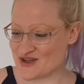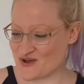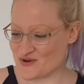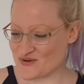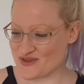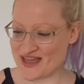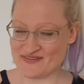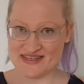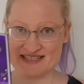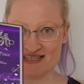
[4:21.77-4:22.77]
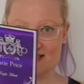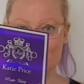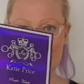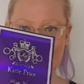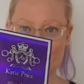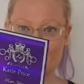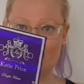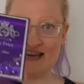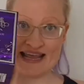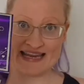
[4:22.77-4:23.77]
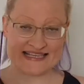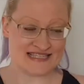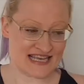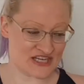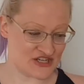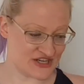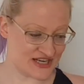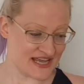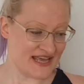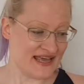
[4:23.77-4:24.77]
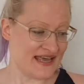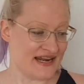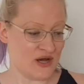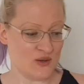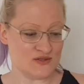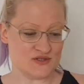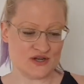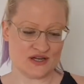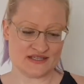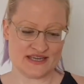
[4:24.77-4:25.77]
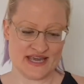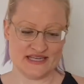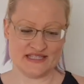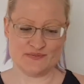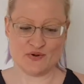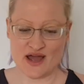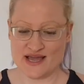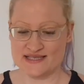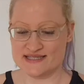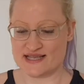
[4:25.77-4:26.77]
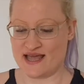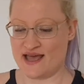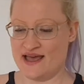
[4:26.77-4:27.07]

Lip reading: So yeah, this is from the ladies section. And I also got a Katie Price